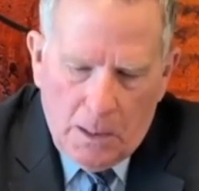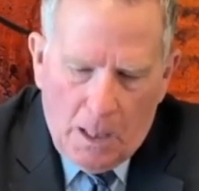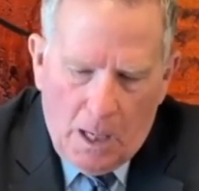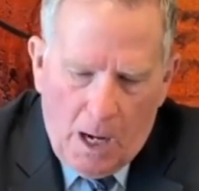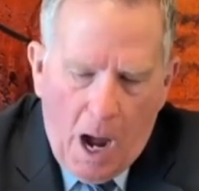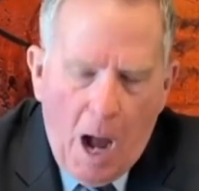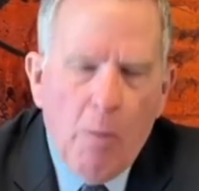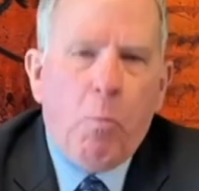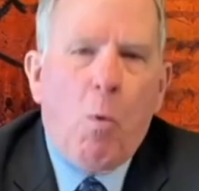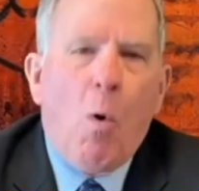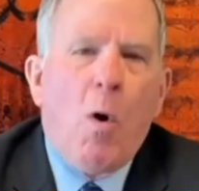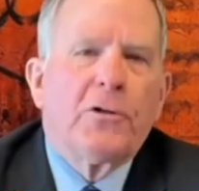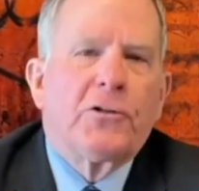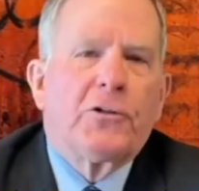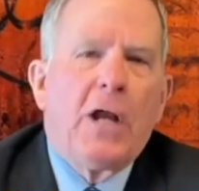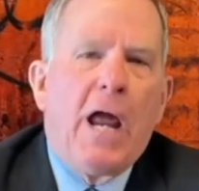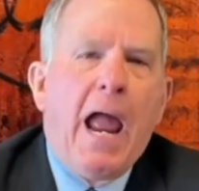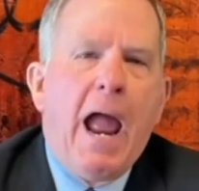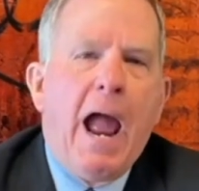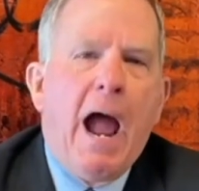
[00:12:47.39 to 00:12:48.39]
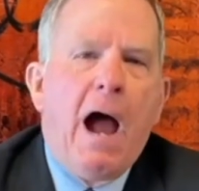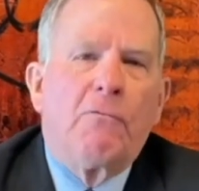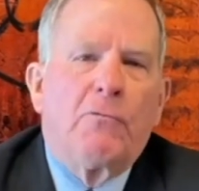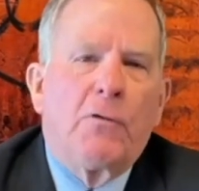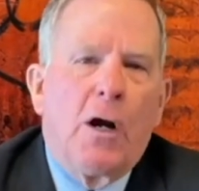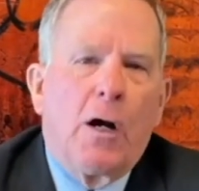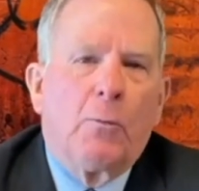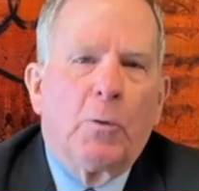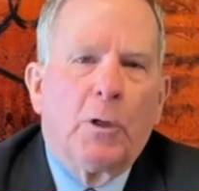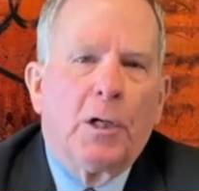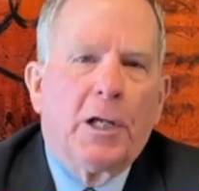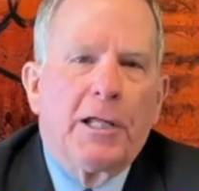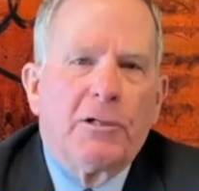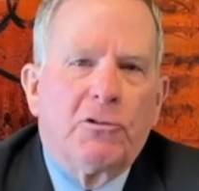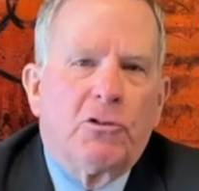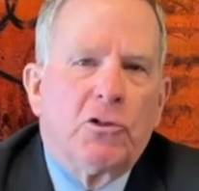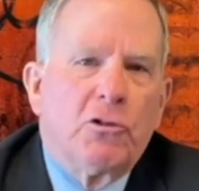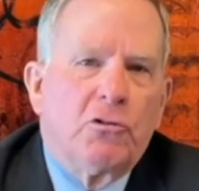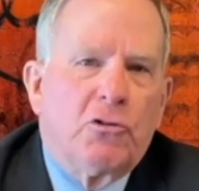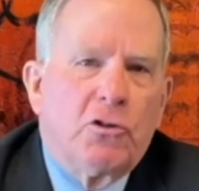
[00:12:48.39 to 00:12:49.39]
I want to have a
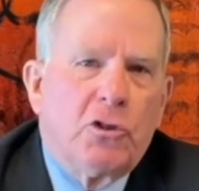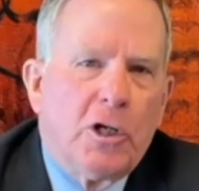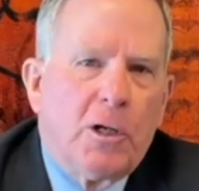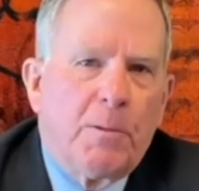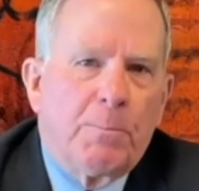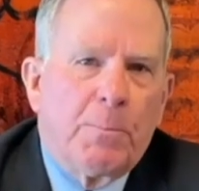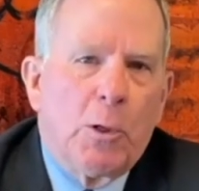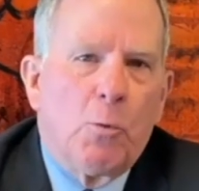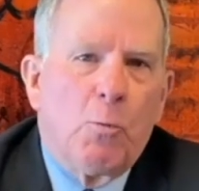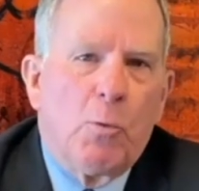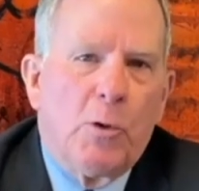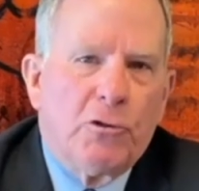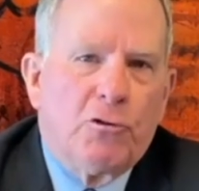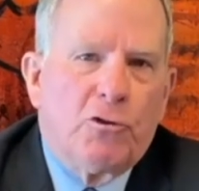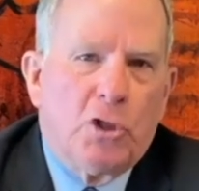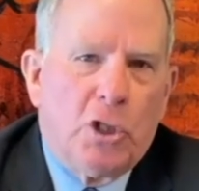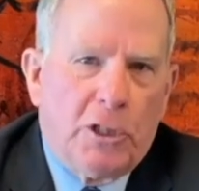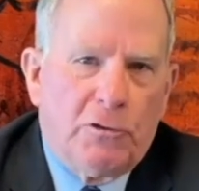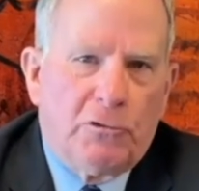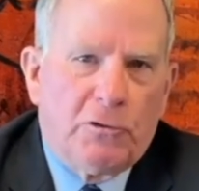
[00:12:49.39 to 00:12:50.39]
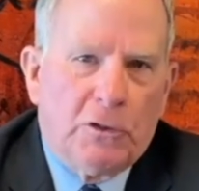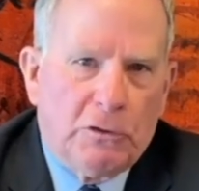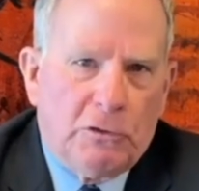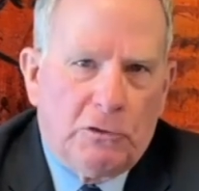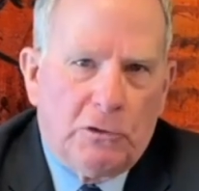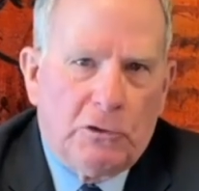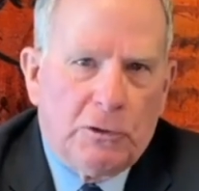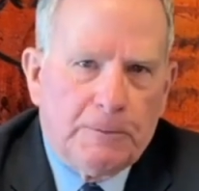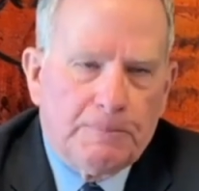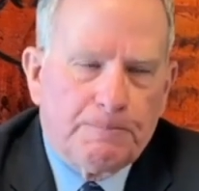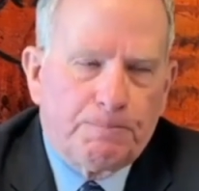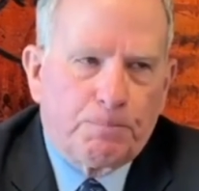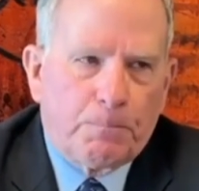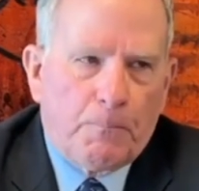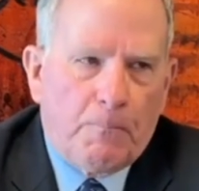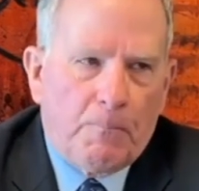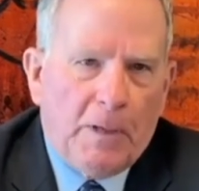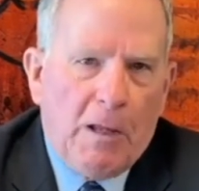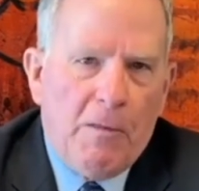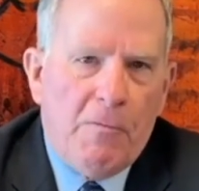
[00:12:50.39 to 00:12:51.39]
relationship with Jesus
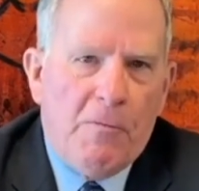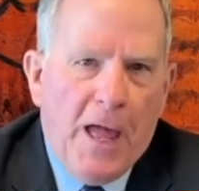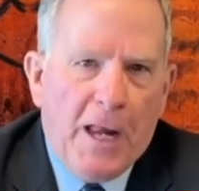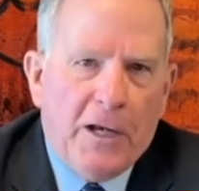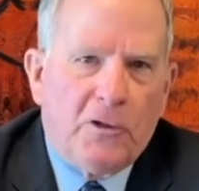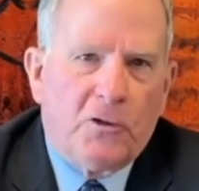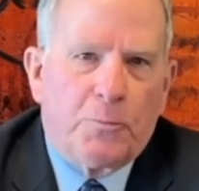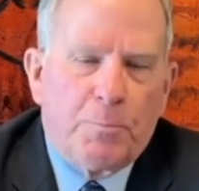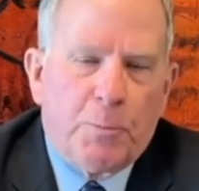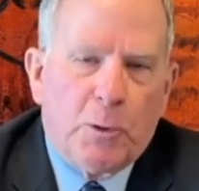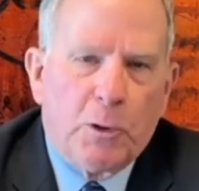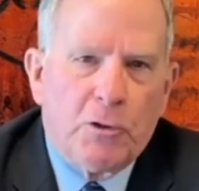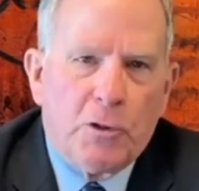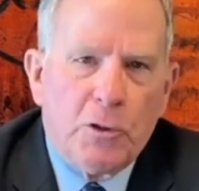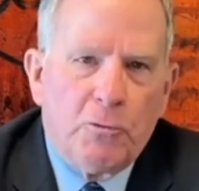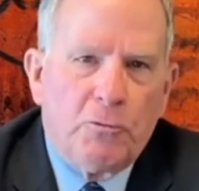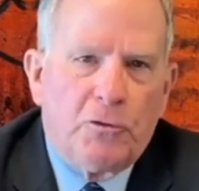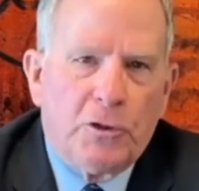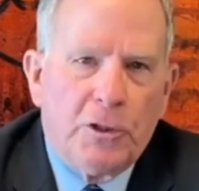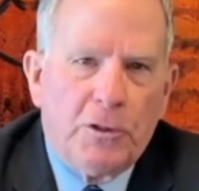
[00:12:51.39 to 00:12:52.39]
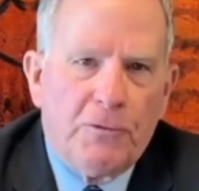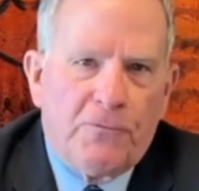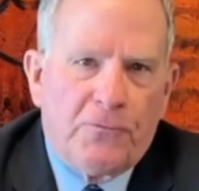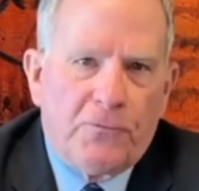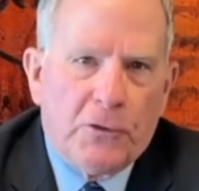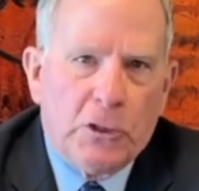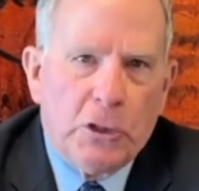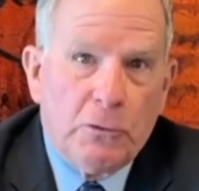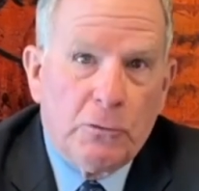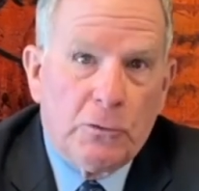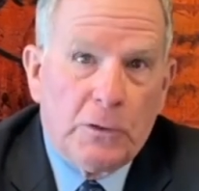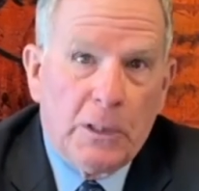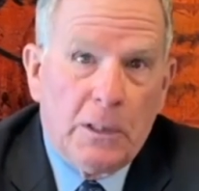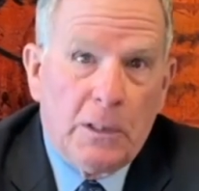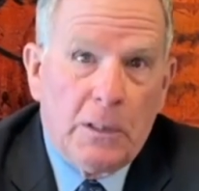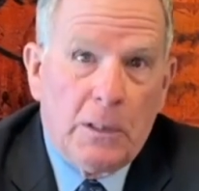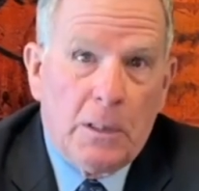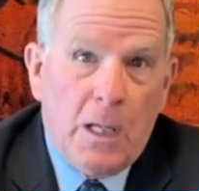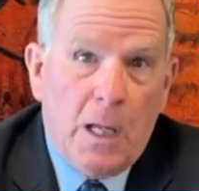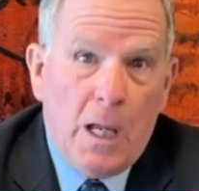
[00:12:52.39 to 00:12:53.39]
that is producing fruit.
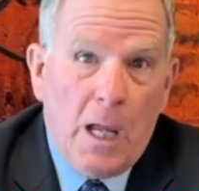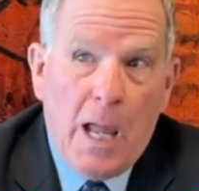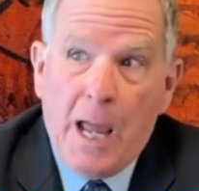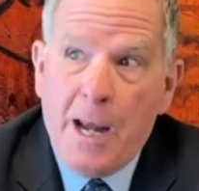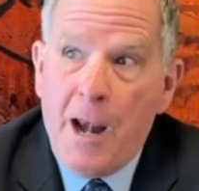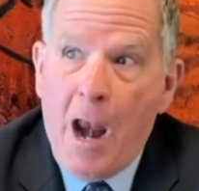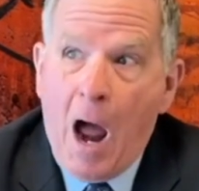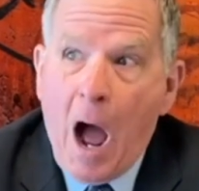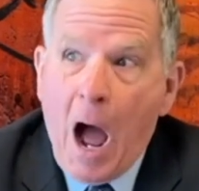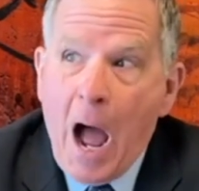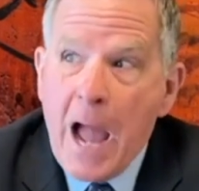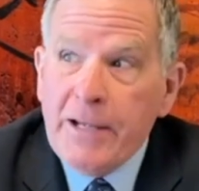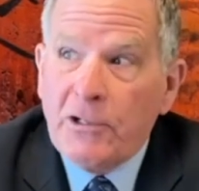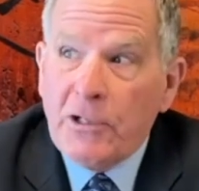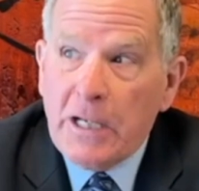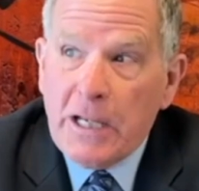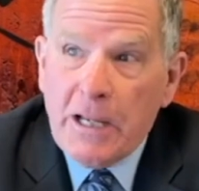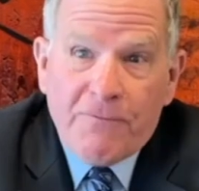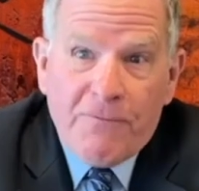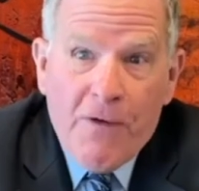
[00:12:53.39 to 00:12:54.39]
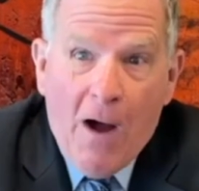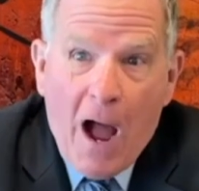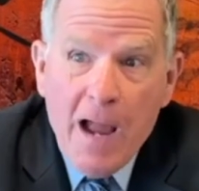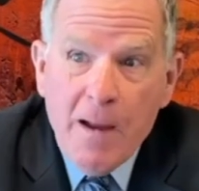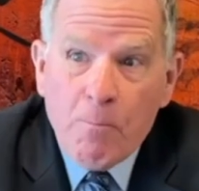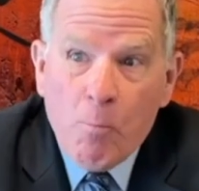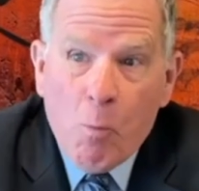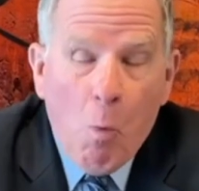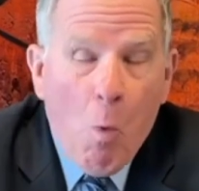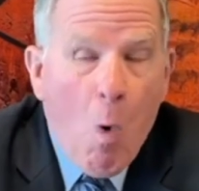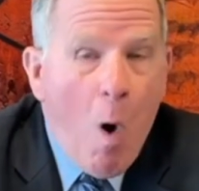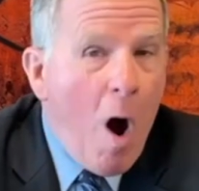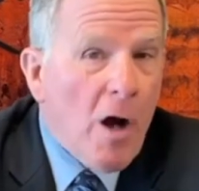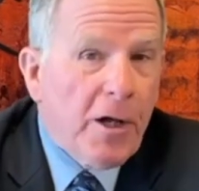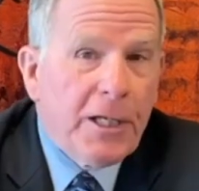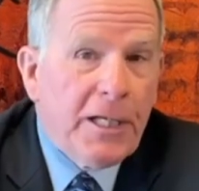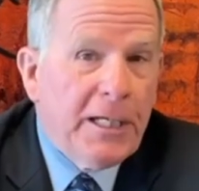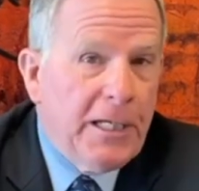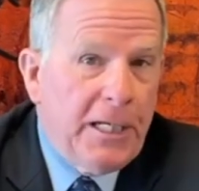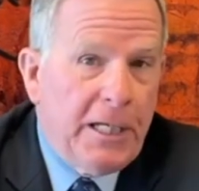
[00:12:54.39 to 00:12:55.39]
And if I'm
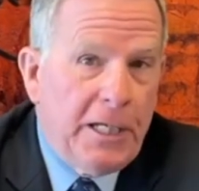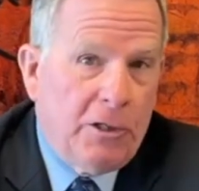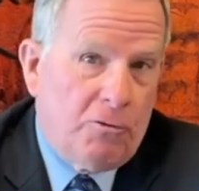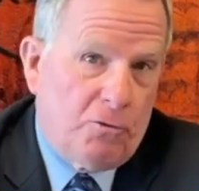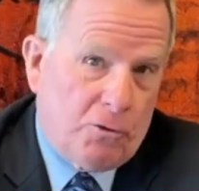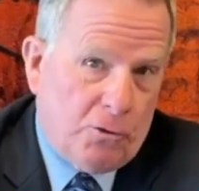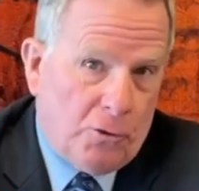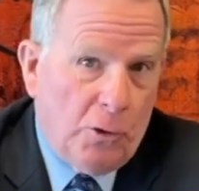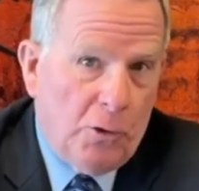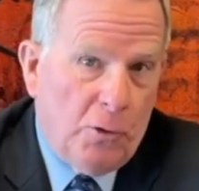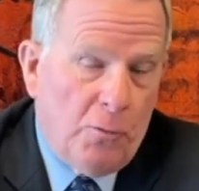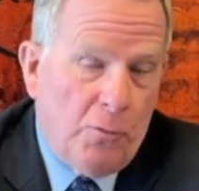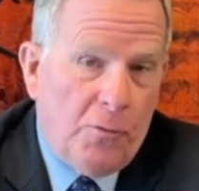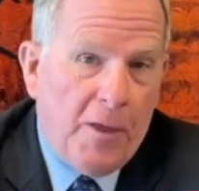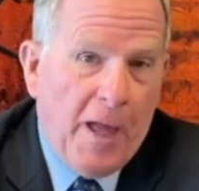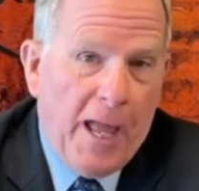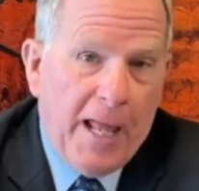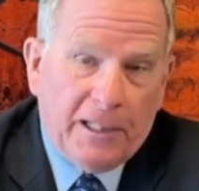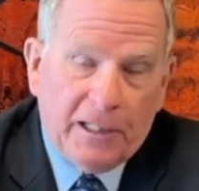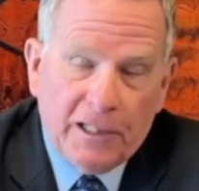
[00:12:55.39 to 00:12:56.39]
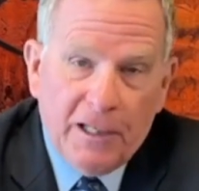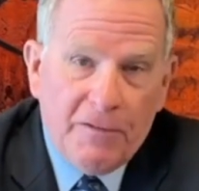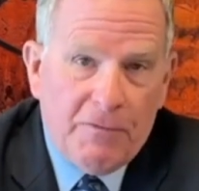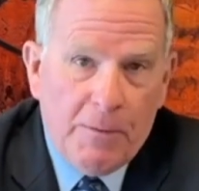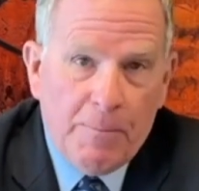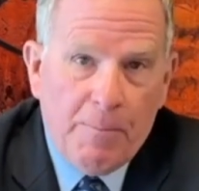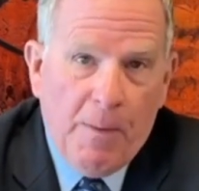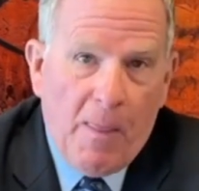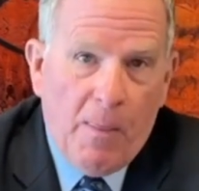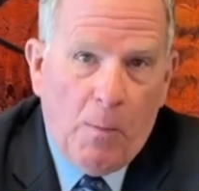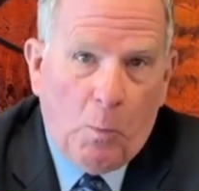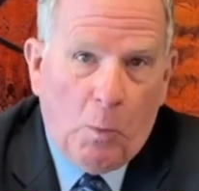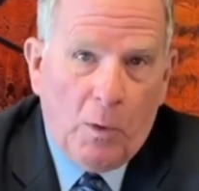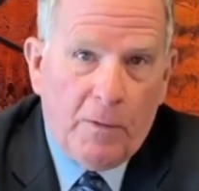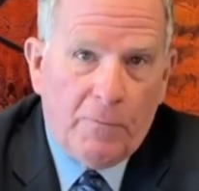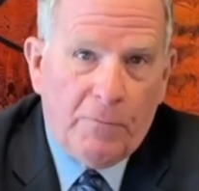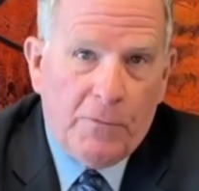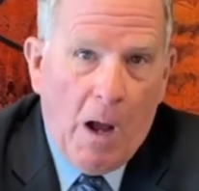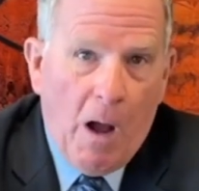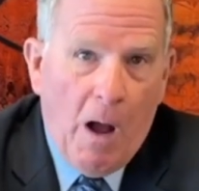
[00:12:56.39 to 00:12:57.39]
walking in truth and living by the
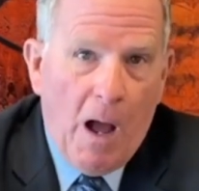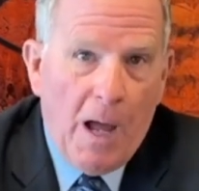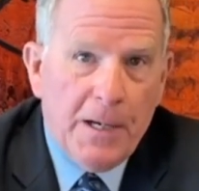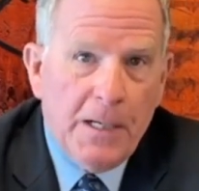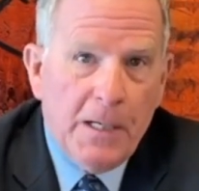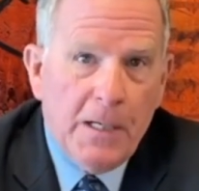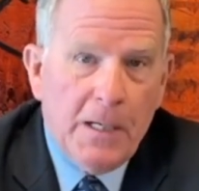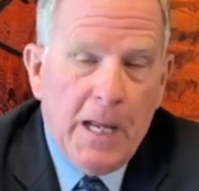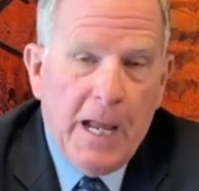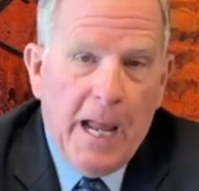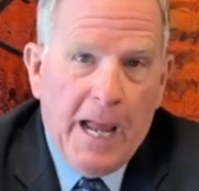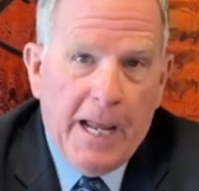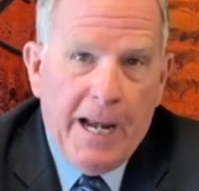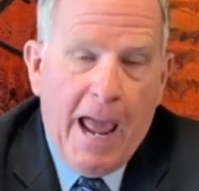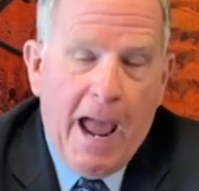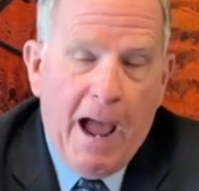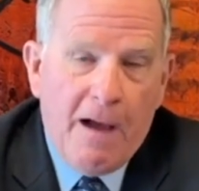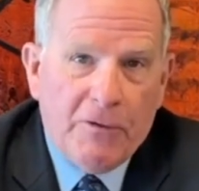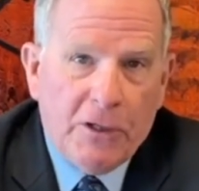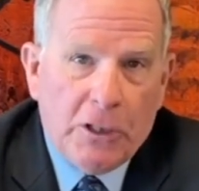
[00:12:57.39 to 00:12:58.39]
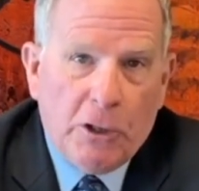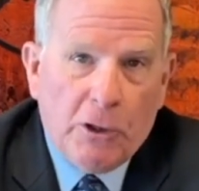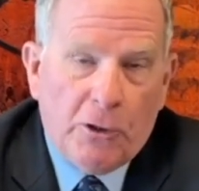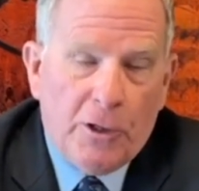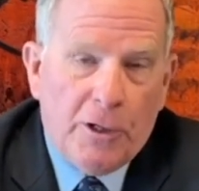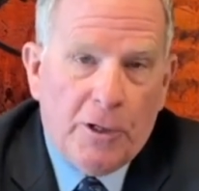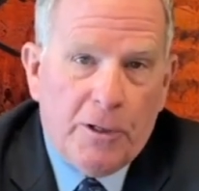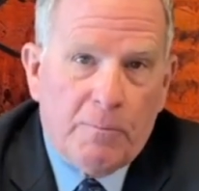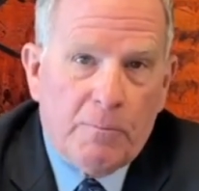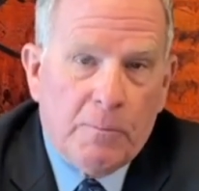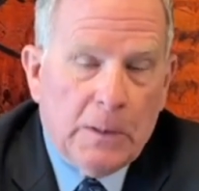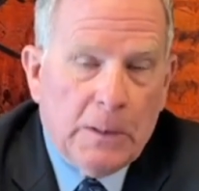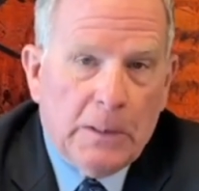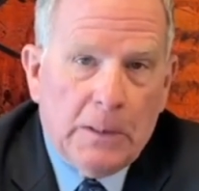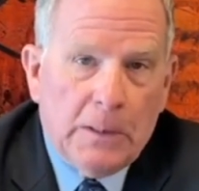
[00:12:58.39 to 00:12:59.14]
word of God and have a current